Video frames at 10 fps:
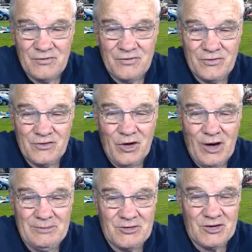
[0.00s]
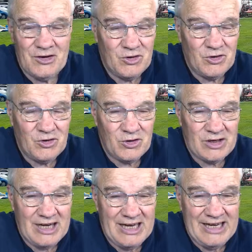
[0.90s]
times that I
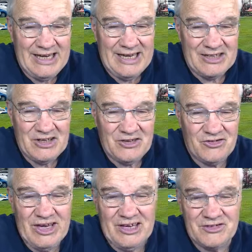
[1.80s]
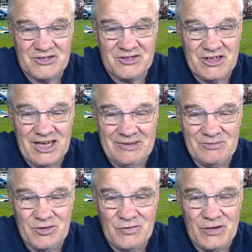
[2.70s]
took our kids out
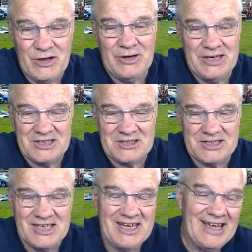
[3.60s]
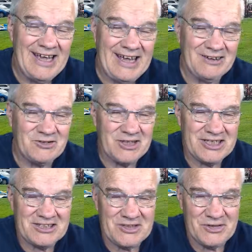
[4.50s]
to various
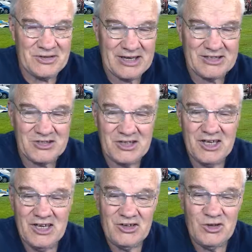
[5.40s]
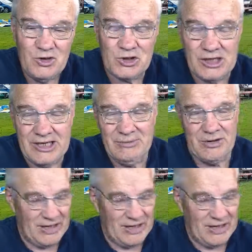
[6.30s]
outings and things. Usually with